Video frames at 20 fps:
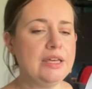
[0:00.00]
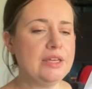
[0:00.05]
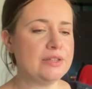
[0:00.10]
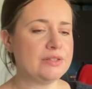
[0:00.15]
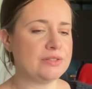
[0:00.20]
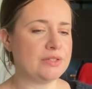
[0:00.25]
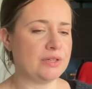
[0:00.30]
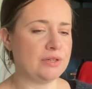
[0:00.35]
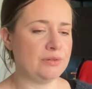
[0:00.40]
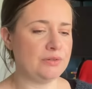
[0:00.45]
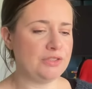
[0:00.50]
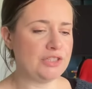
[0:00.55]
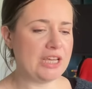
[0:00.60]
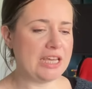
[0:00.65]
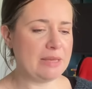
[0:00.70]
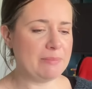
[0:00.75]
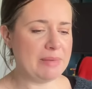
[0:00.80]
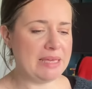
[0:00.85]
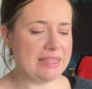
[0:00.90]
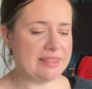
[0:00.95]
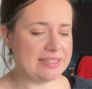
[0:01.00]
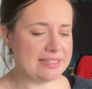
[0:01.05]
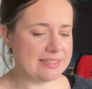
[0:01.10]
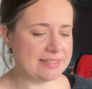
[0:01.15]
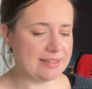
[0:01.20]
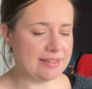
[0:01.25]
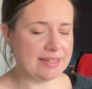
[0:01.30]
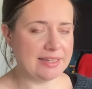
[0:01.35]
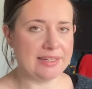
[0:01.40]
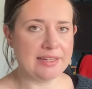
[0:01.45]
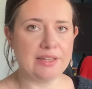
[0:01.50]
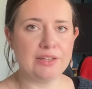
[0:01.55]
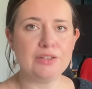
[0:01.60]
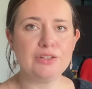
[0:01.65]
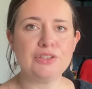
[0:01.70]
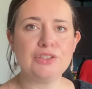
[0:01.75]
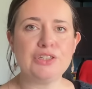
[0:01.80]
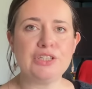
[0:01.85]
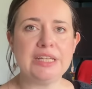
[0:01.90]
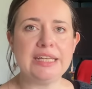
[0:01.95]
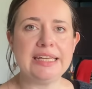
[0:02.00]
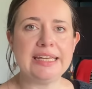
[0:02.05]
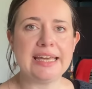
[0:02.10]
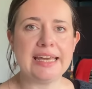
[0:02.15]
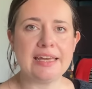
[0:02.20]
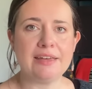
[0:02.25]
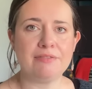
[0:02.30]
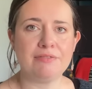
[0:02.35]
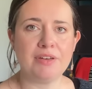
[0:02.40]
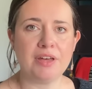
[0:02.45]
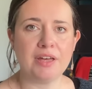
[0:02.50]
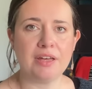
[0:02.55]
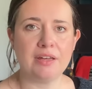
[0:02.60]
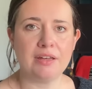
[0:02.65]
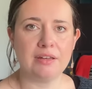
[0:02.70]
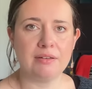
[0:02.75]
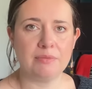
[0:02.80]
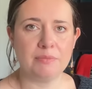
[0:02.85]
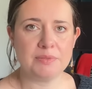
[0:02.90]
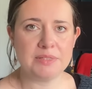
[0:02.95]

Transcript: So Jamie, the designer, she gave her